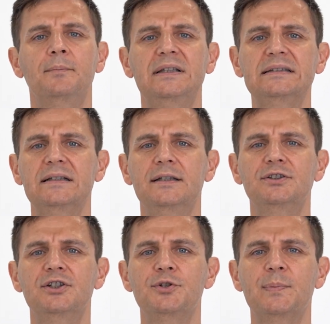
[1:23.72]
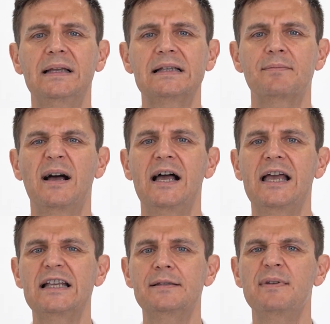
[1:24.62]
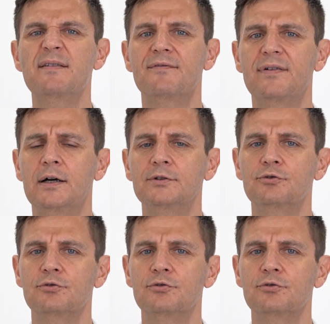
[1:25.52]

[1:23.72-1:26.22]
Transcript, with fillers: platelet-rich plasma has been found